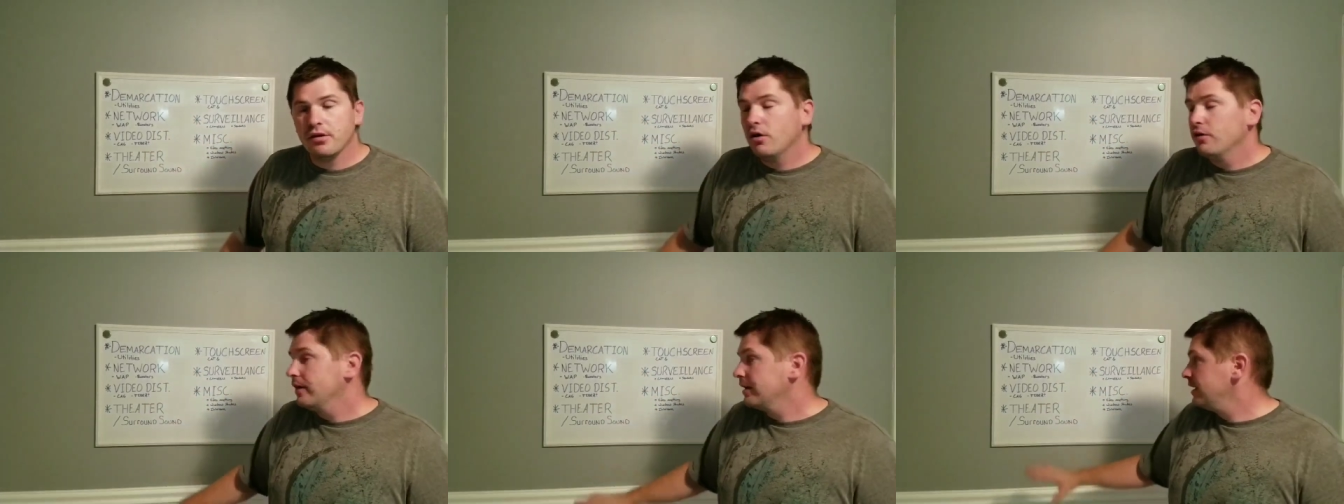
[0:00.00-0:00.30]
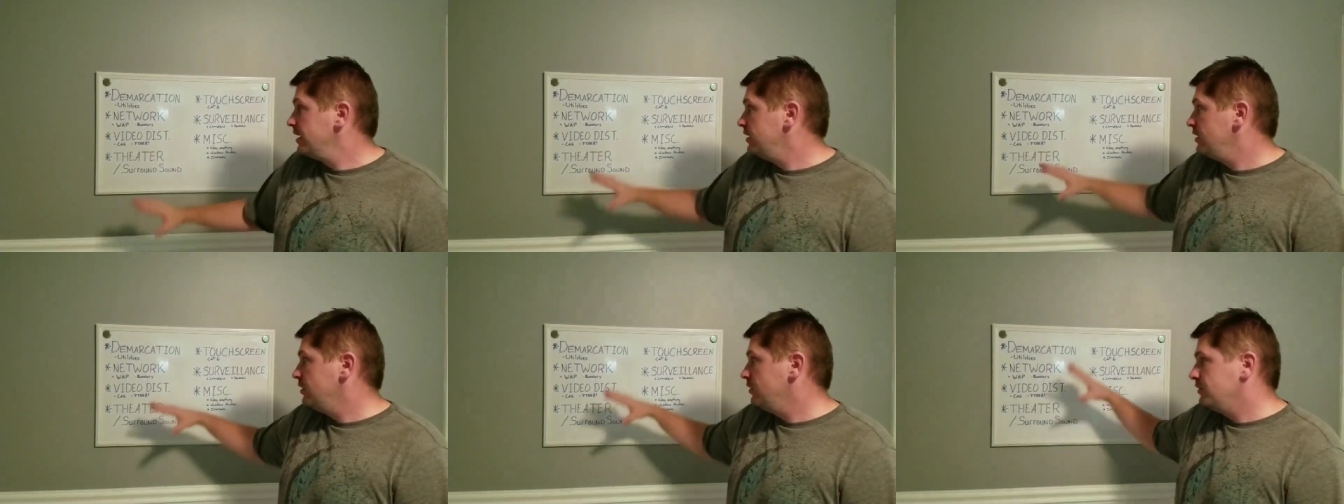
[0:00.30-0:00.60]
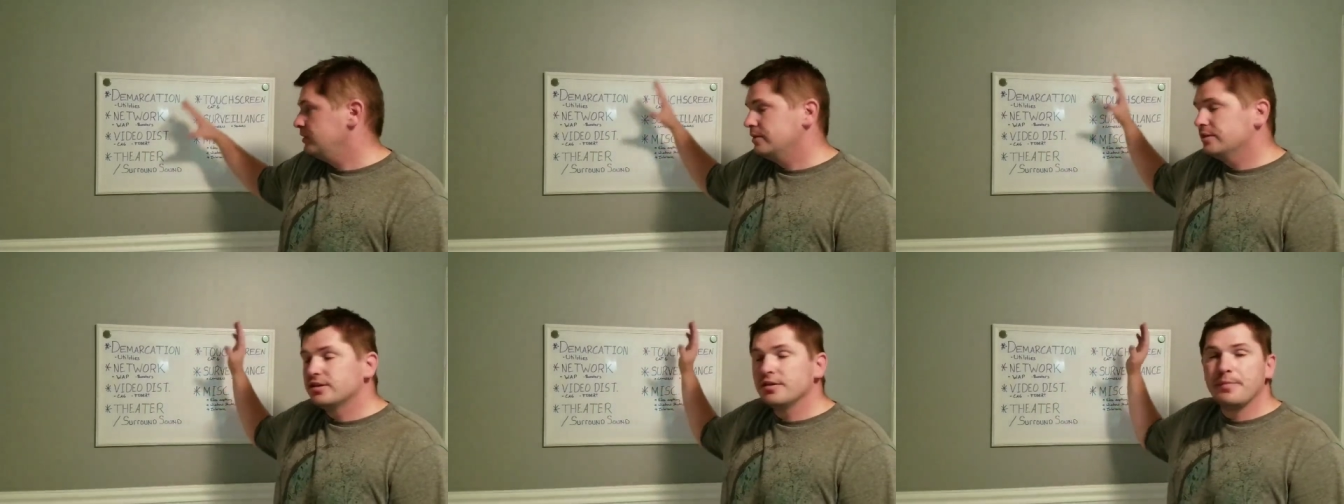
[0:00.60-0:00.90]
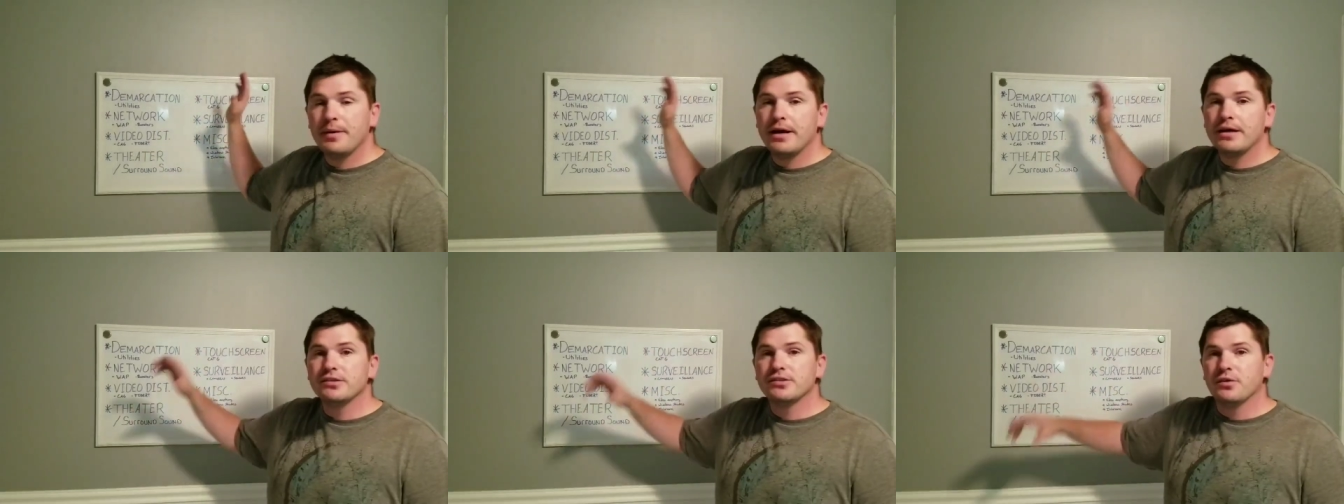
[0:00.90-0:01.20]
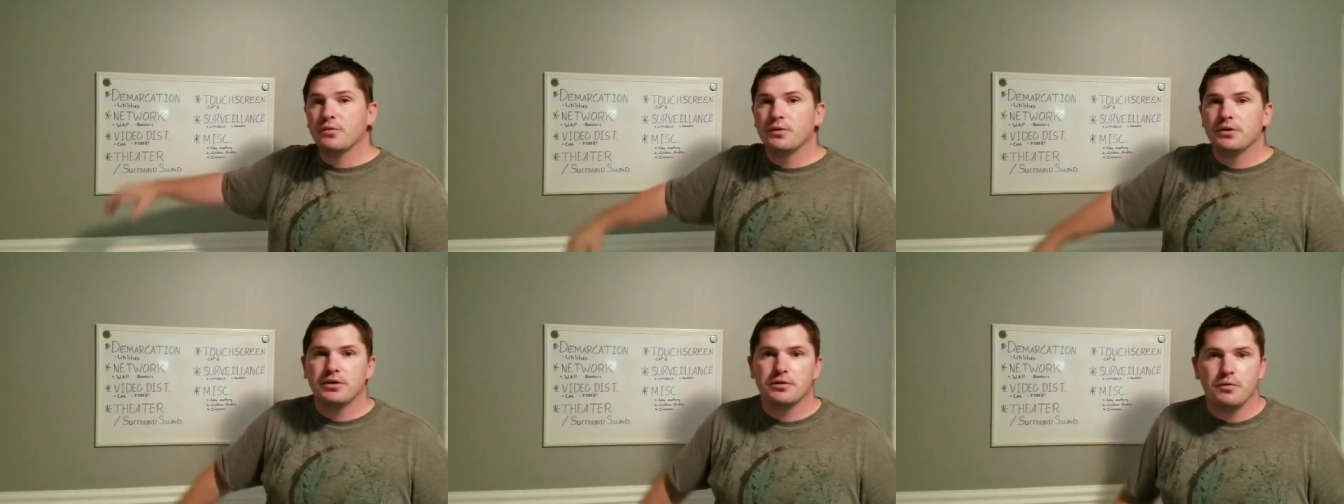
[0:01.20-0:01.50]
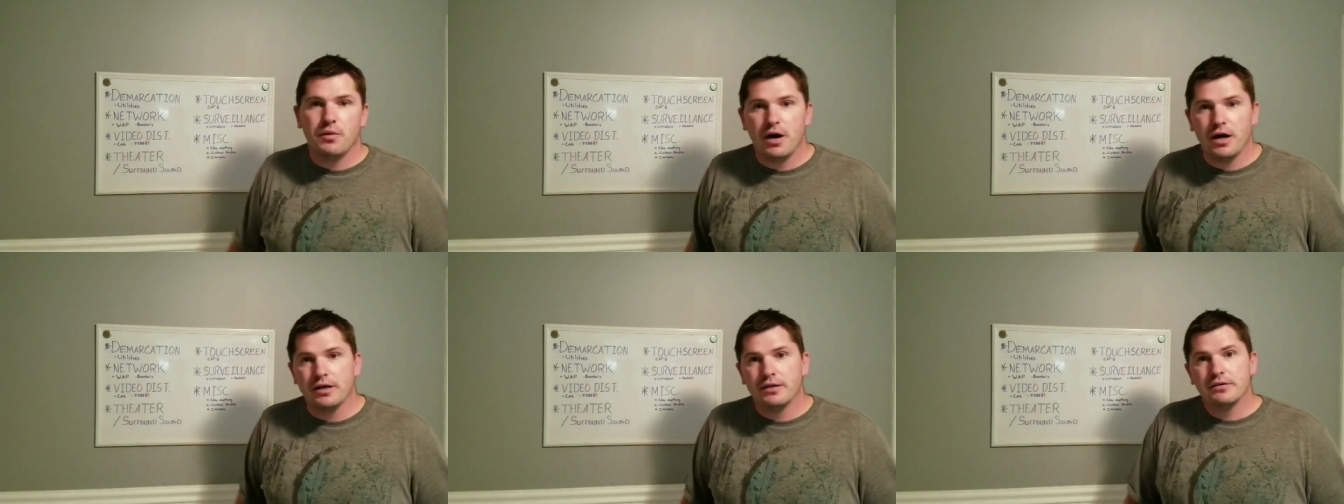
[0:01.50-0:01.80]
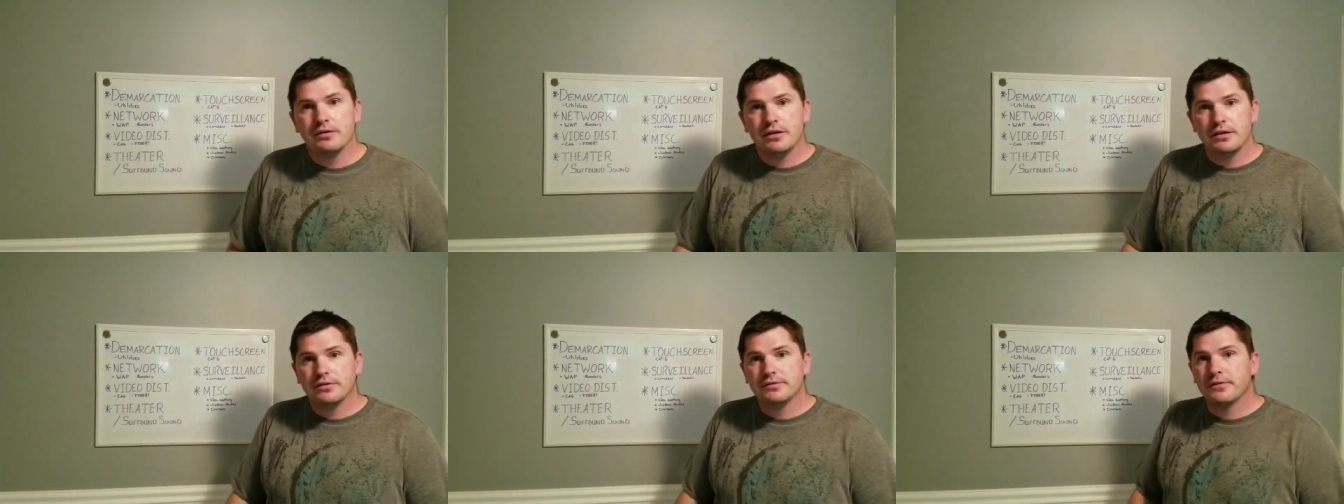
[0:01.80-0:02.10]
All like you know, it just depends on what you want
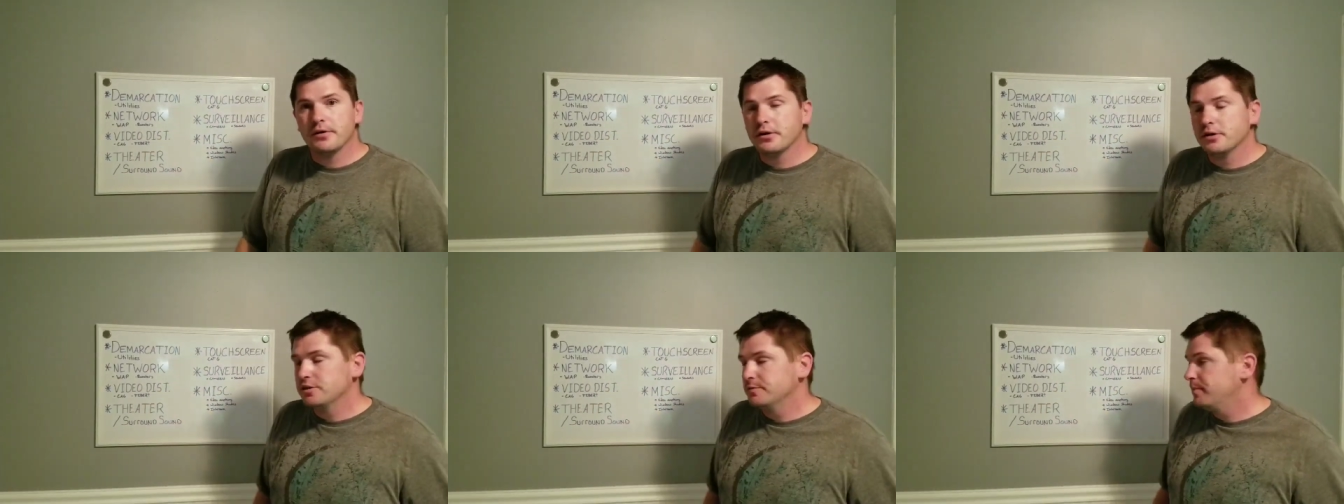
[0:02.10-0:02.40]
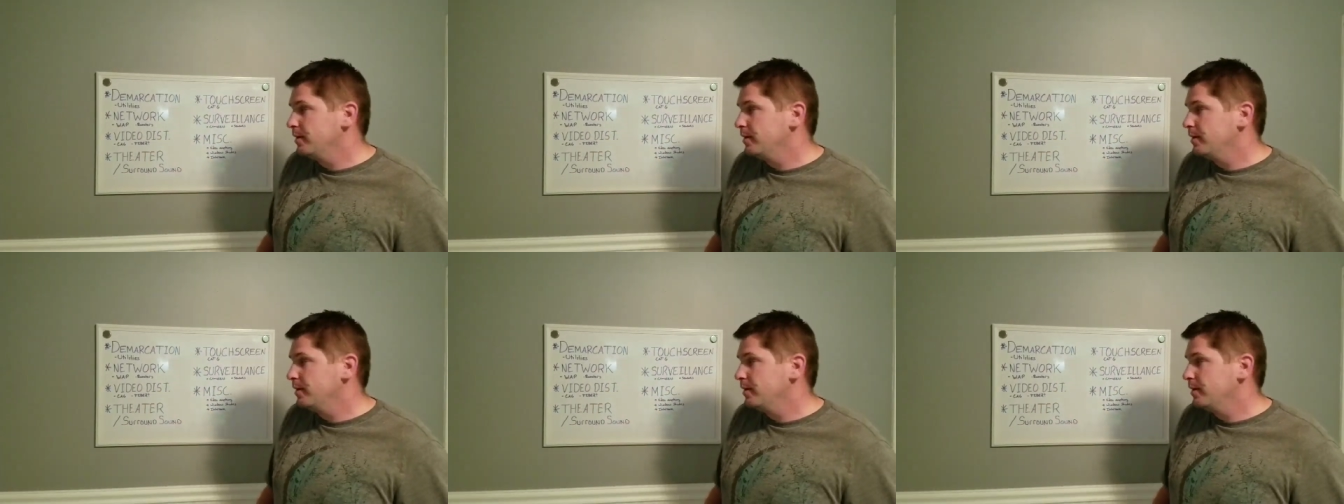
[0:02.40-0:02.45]
as far as